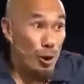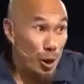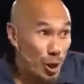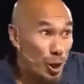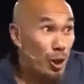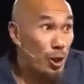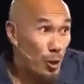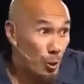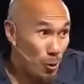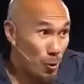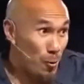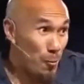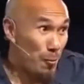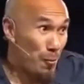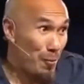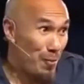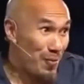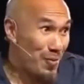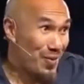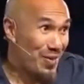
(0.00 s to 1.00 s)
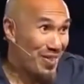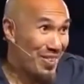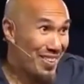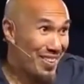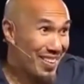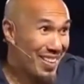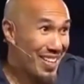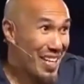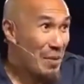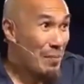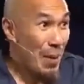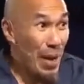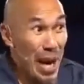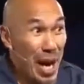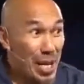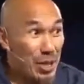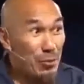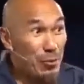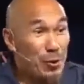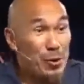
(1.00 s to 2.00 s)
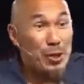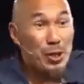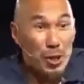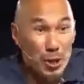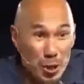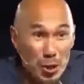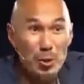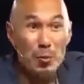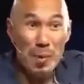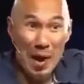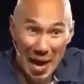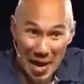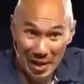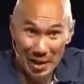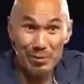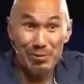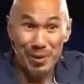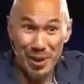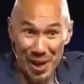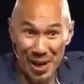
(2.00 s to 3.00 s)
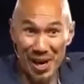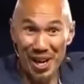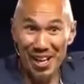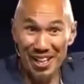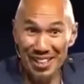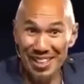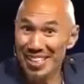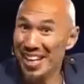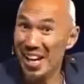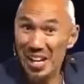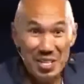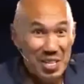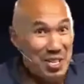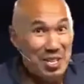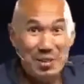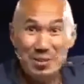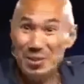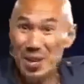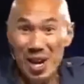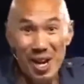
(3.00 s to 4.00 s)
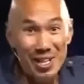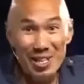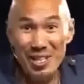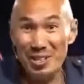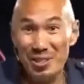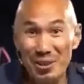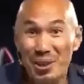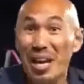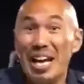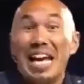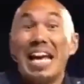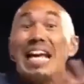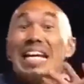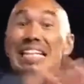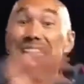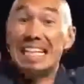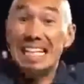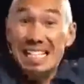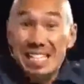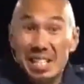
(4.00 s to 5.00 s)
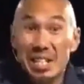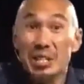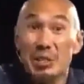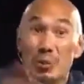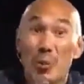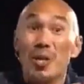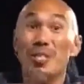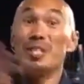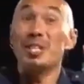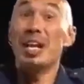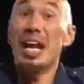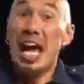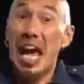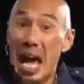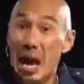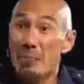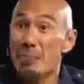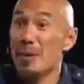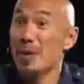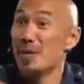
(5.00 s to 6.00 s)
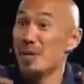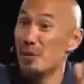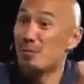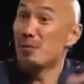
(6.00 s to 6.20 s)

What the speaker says: you, man of God, not you. Okay, this is what's going to happen in the